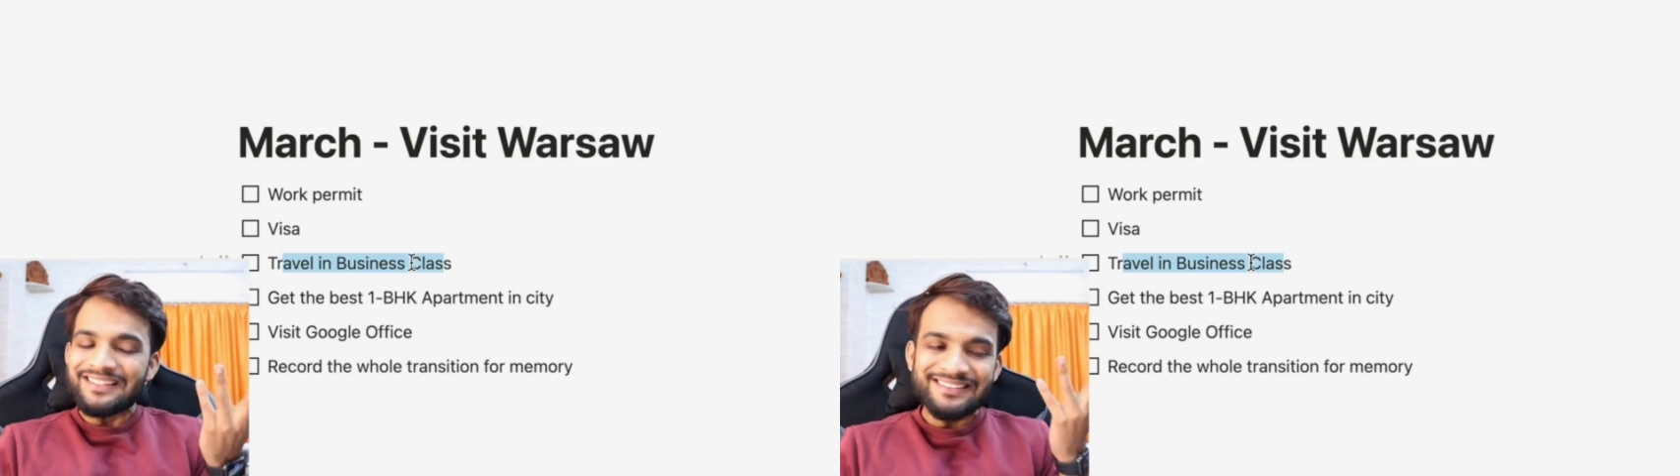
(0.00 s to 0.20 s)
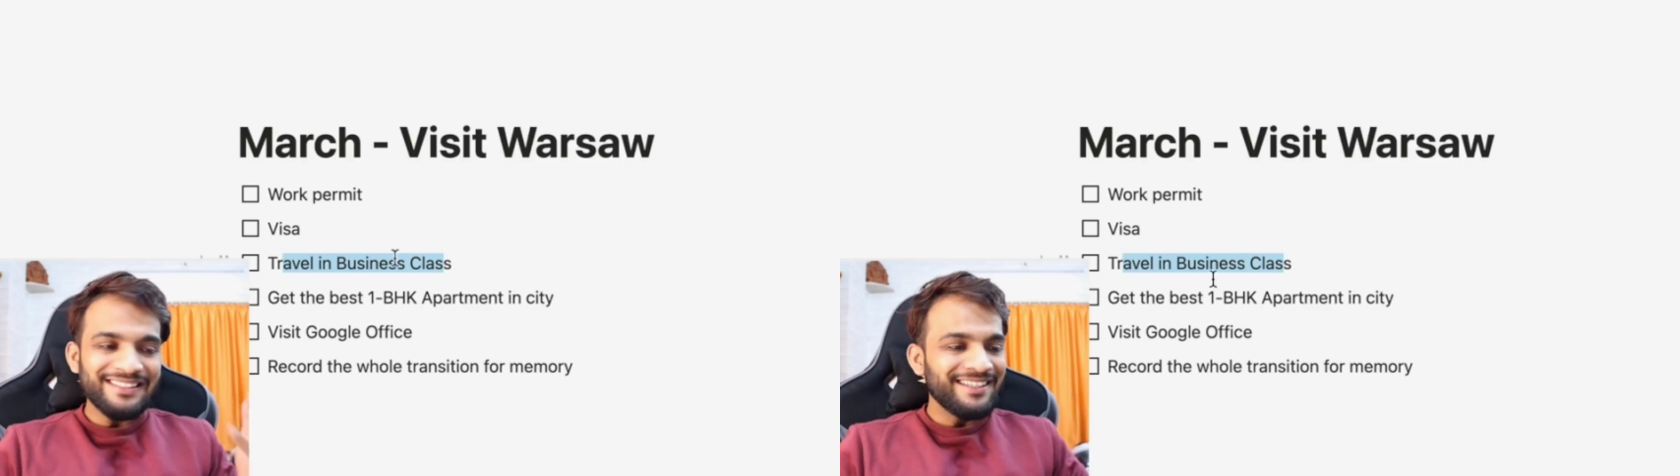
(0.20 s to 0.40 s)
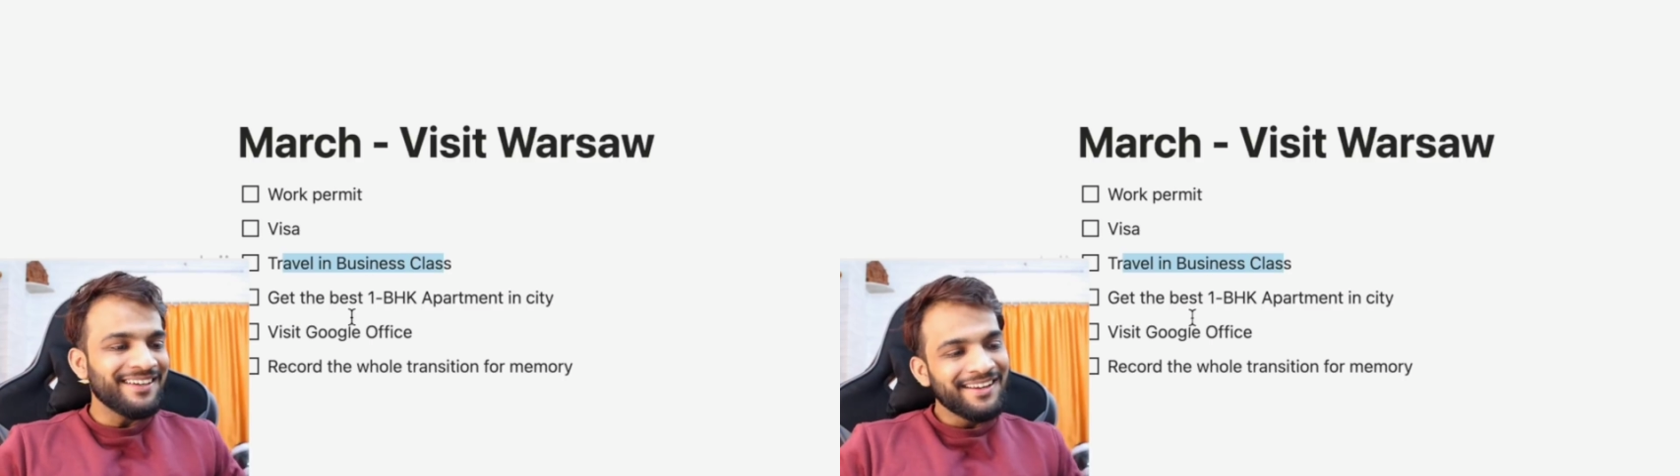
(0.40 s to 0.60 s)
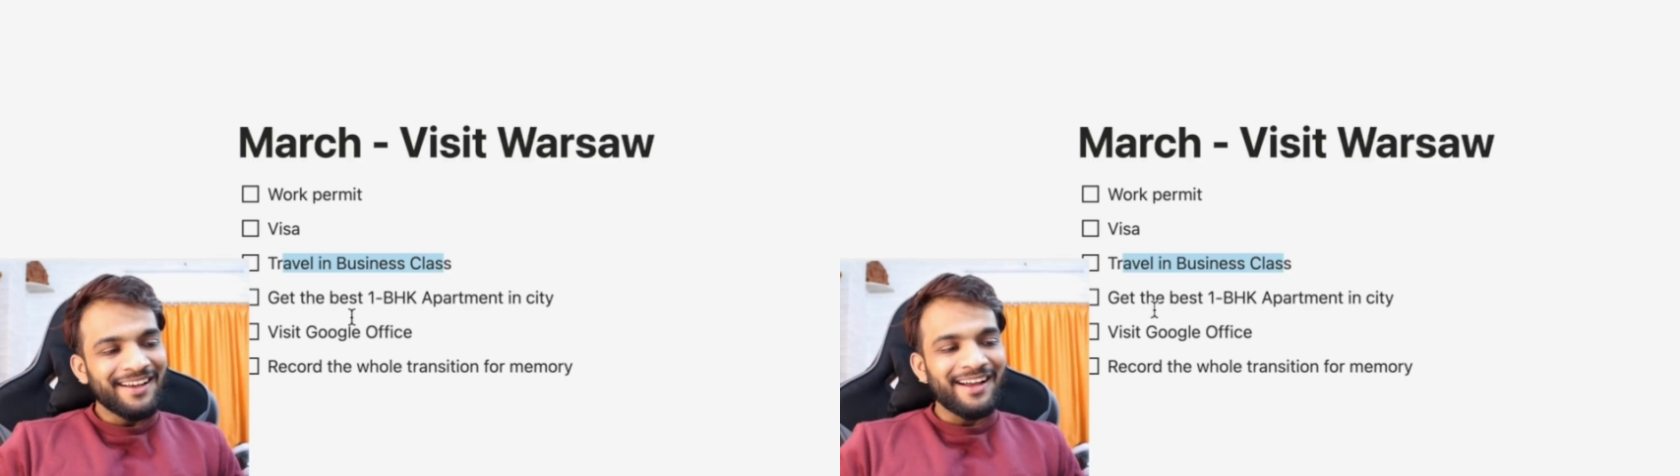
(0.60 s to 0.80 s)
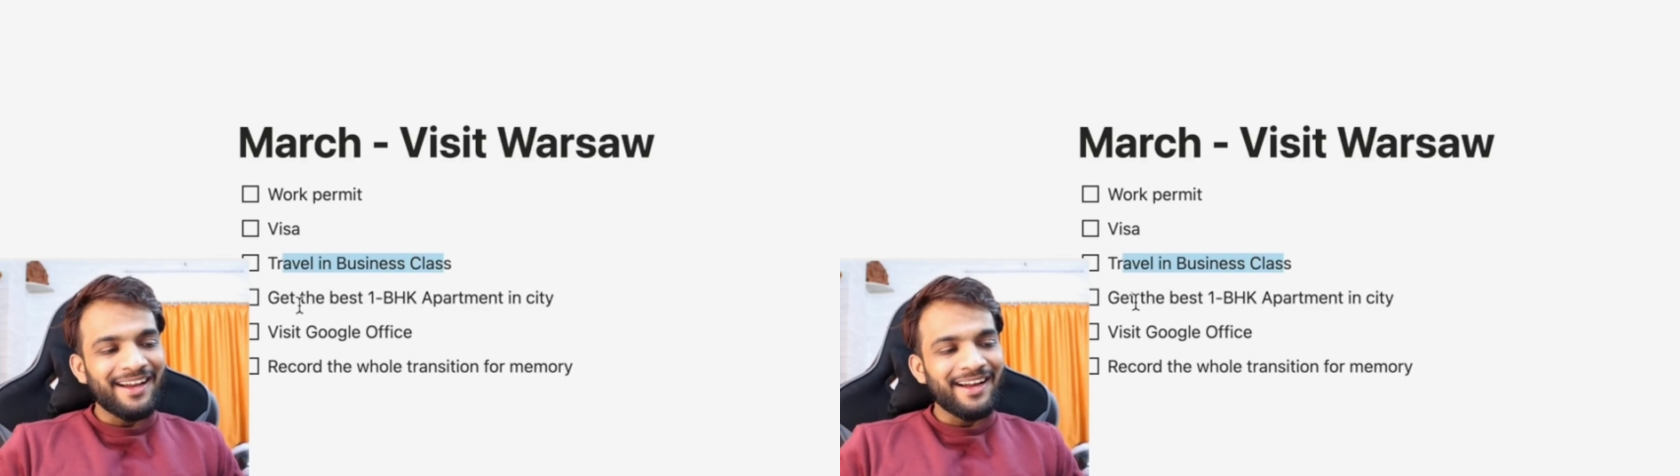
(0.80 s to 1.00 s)

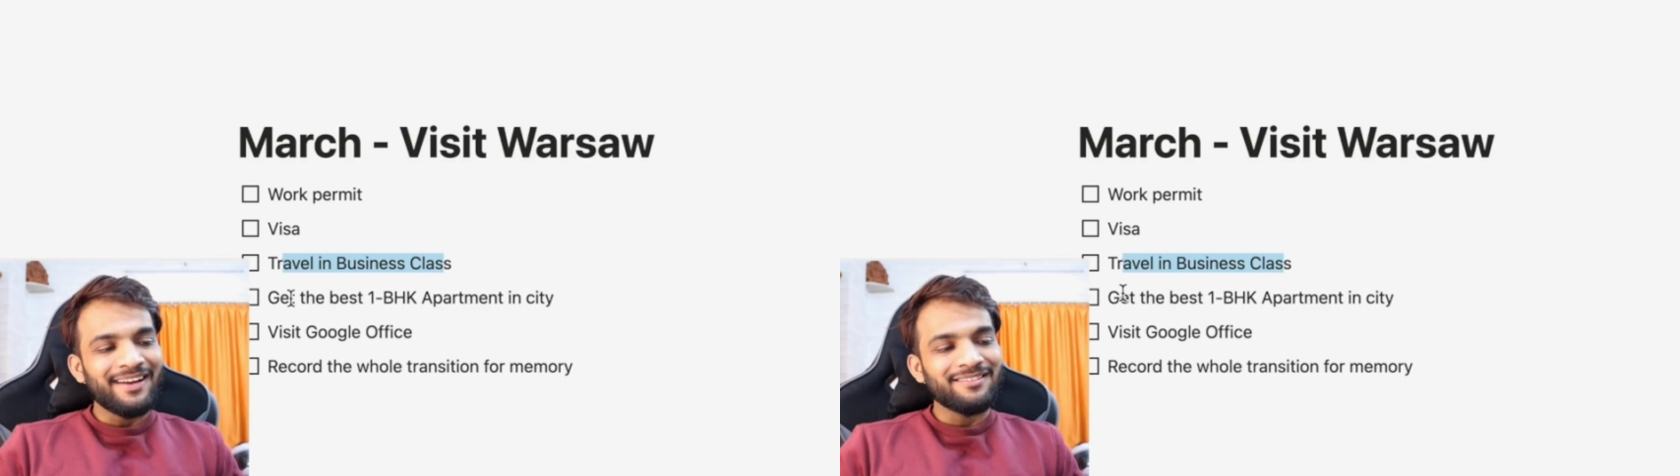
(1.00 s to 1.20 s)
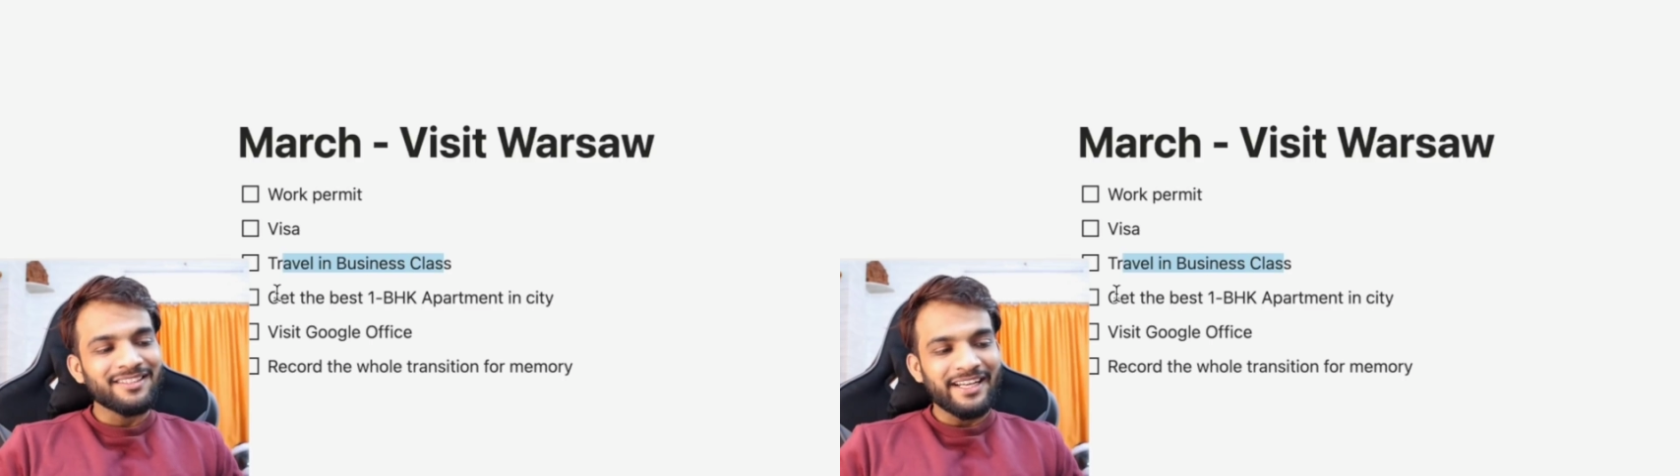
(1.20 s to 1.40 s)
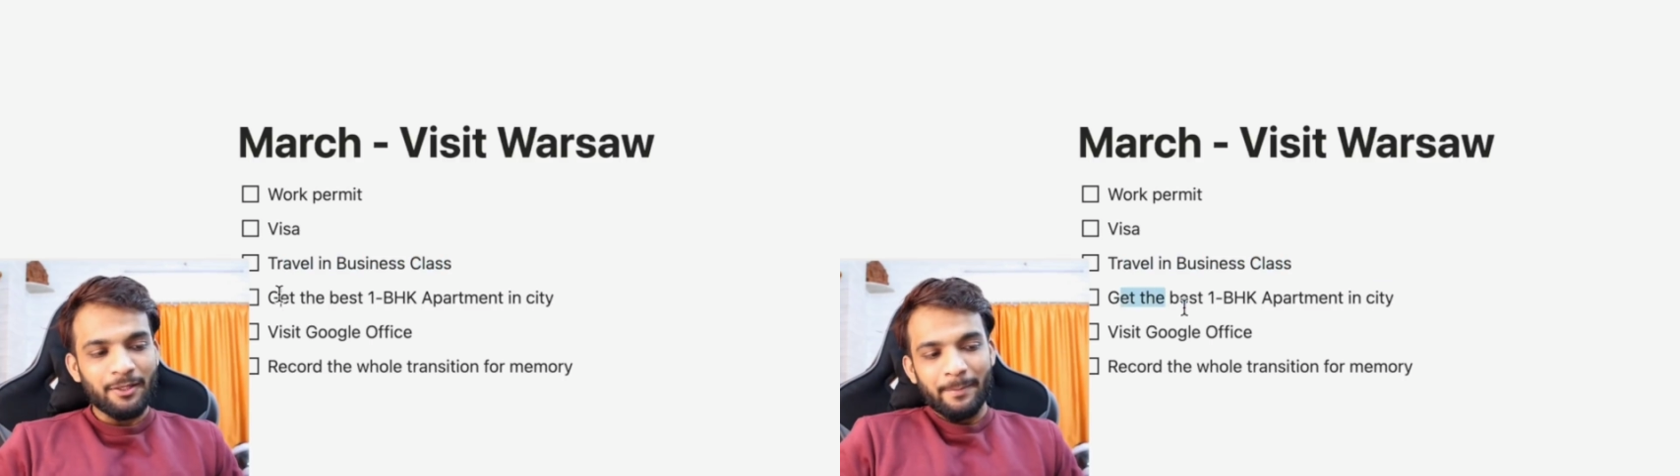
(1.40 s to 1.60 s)
Get